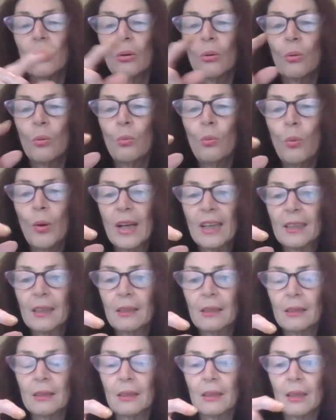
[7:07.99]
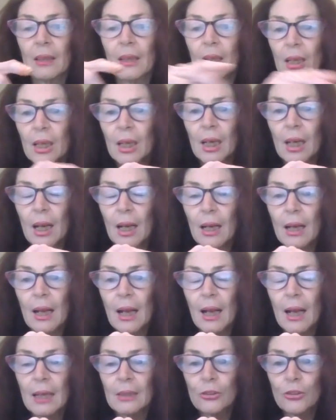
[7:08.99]
When
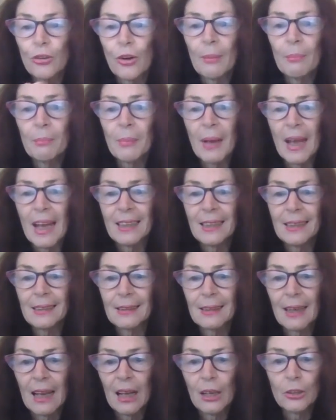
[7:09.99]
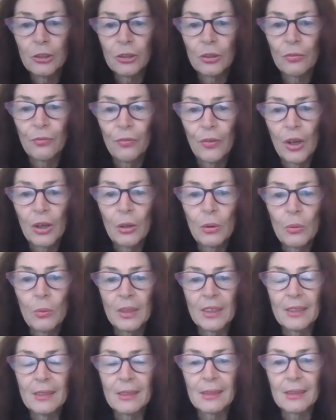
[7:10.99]
Trump and his cult
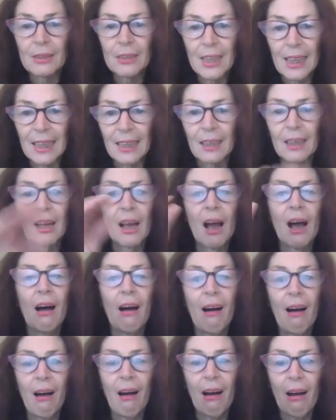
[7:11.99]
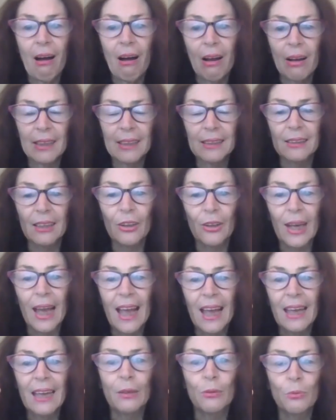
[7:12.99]
followers think, it's
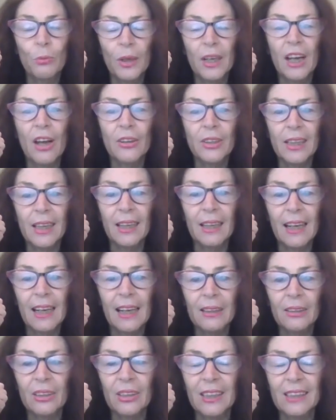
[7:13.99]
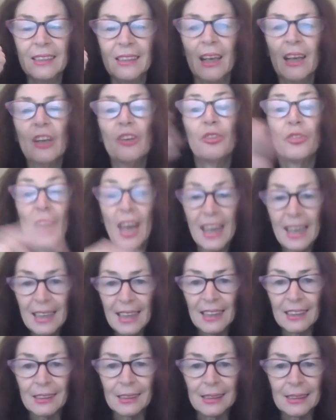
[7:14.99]
okay, we're going to get out of this, they
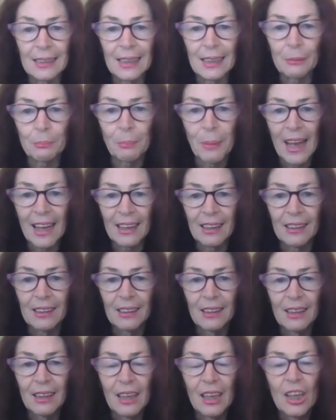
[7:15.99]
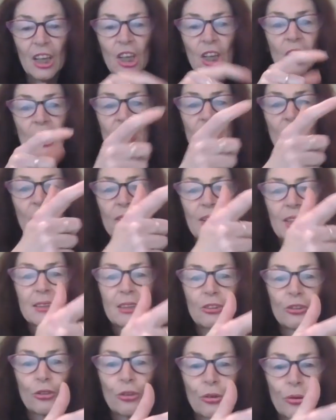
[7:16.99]
get a setback. So there's a
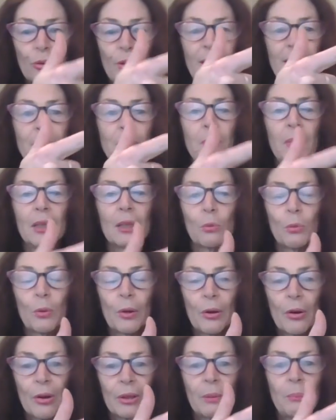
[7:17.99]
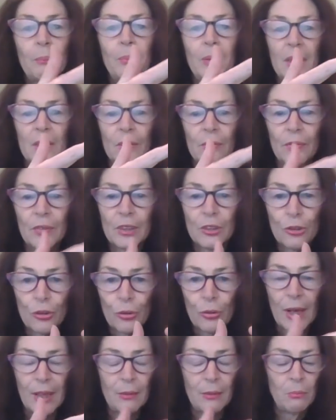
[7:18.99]
treadmill. We're on a bit of a
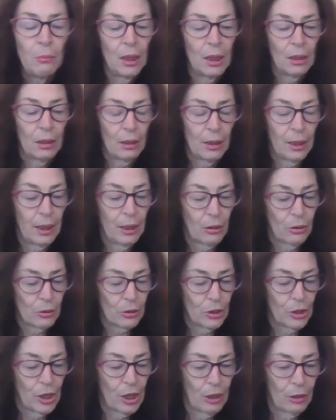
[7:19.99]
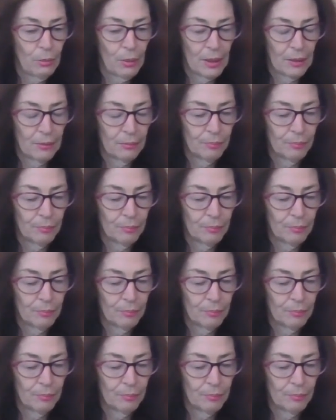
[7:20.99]
treadmill in October.